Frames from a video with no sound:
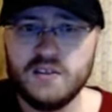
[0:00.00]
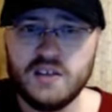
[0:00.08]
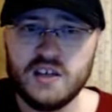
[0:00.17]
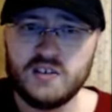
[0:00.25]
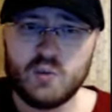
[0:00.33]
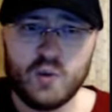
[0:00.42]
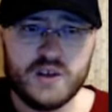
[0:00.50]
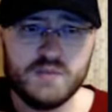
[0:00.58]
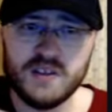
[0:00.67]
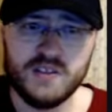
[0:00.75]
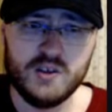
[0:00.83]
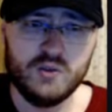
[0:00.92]
and say wait a minute
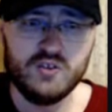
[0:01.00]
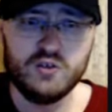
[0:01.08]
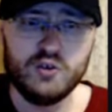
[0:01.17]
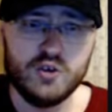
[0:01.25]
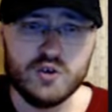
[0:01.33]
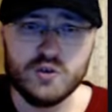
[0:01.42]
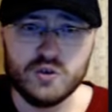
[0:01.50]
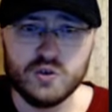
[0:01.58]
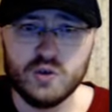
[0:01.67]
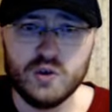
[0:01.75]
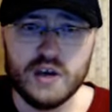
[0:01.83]
there's this girl